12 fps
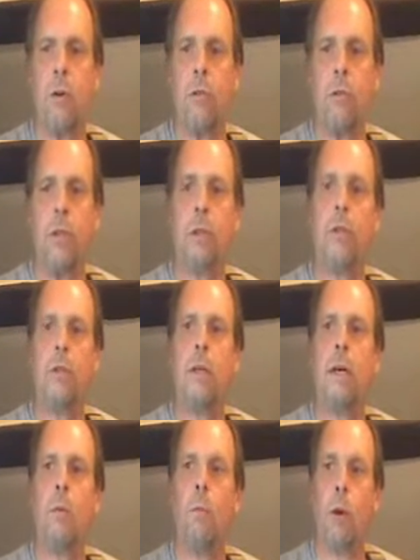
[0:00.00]
of
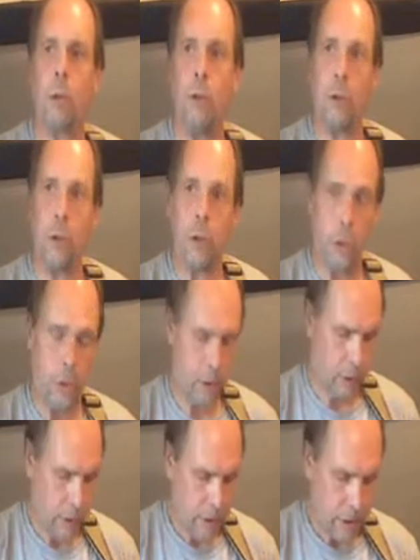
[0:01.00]
1/3,
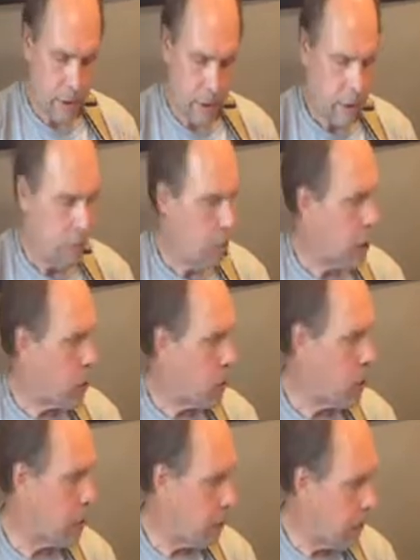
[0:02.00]

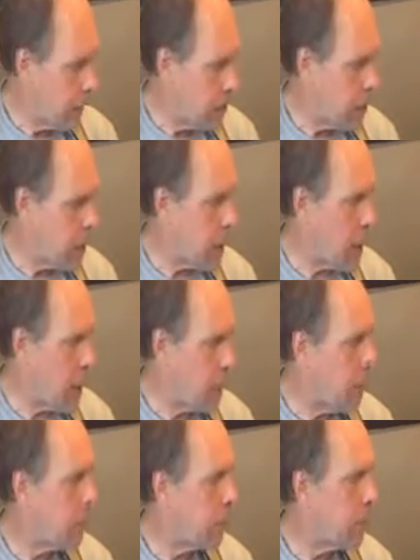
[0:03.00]
because it's the
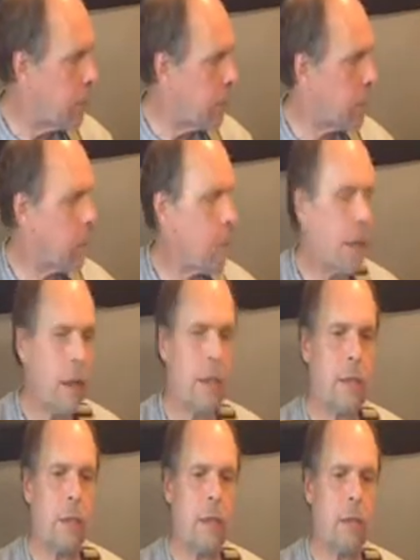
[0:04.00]
same
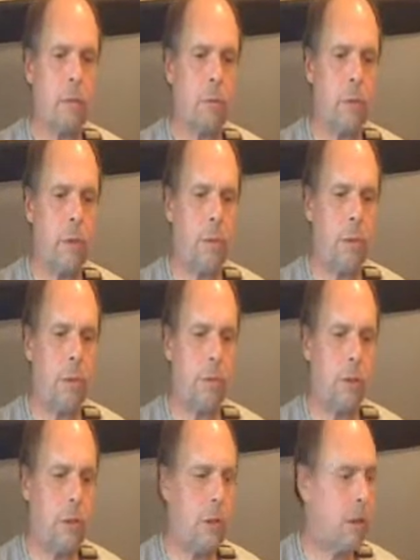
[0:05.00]
as the interval between the
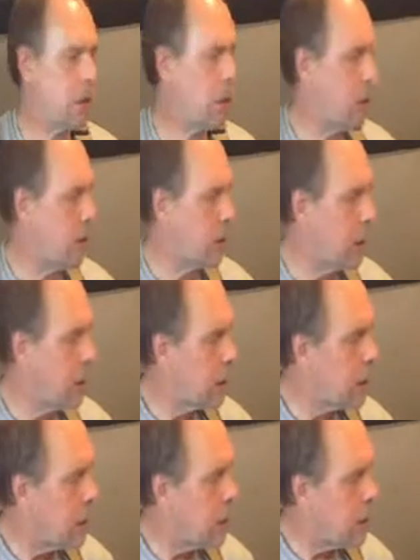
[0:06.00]
first and the third.
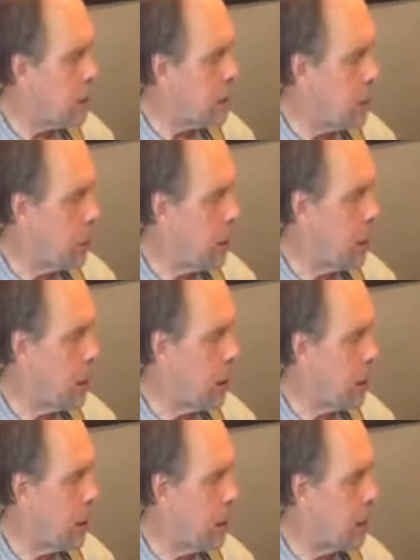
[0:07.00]
Similarly,
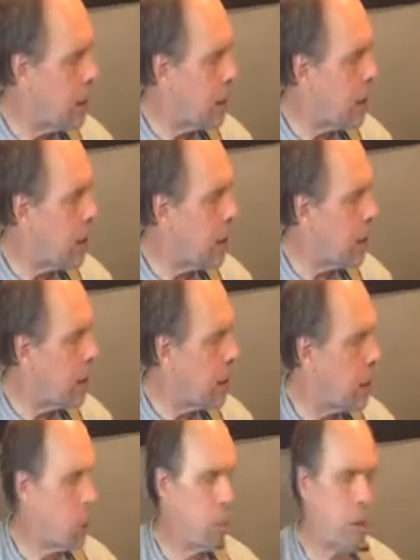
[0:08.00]
the
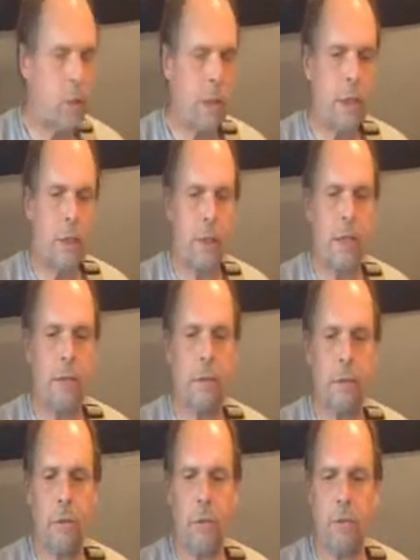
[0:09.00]
interval between the
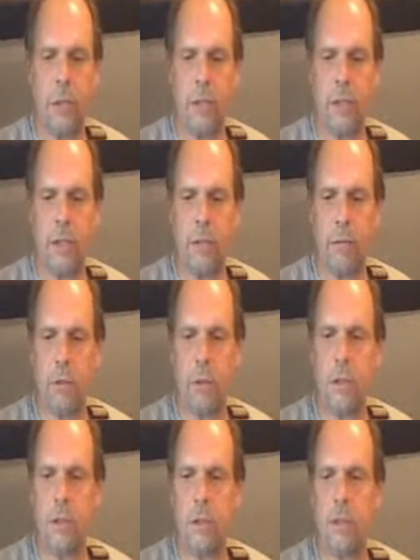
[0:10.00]
fifth and the seventh
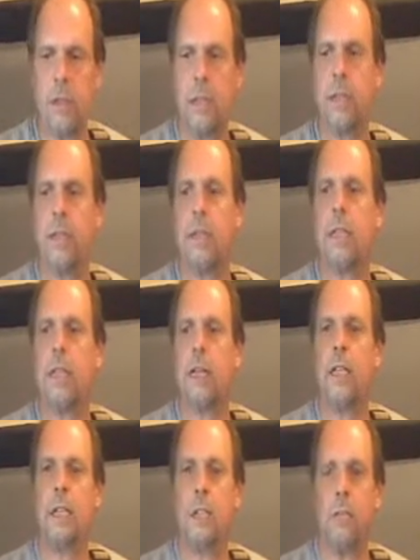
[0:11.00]
notes,
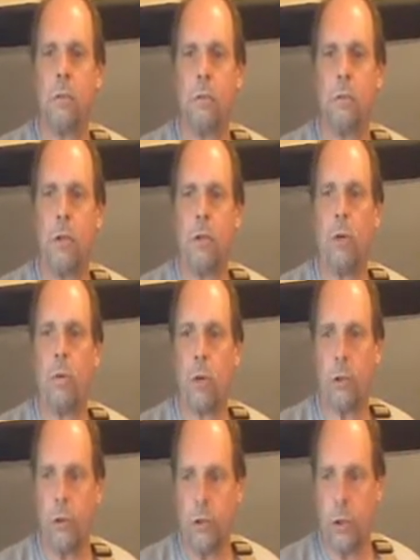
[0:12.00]
an interval of
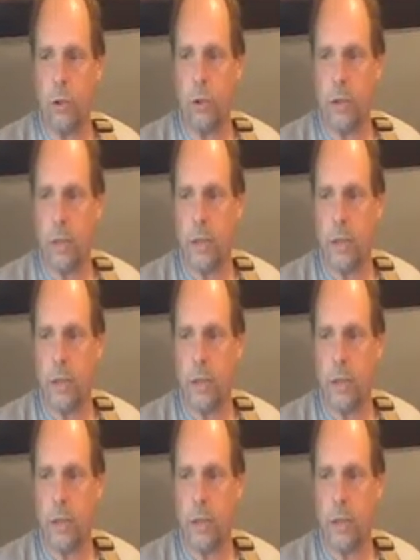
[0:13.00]
1/3.